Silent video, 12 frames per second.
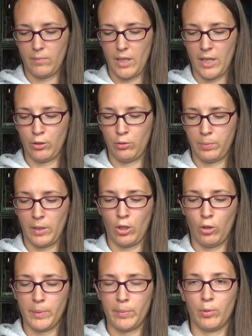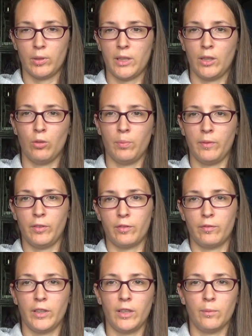I know a lot of people say, oh, but if you're
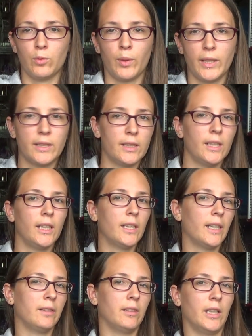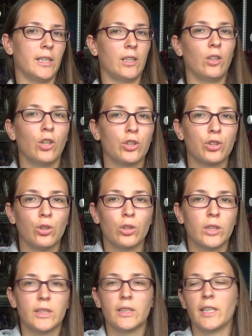feeding them twice a day, that's a lot of
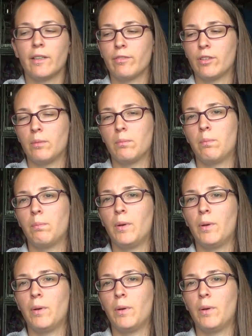chocolate to give them.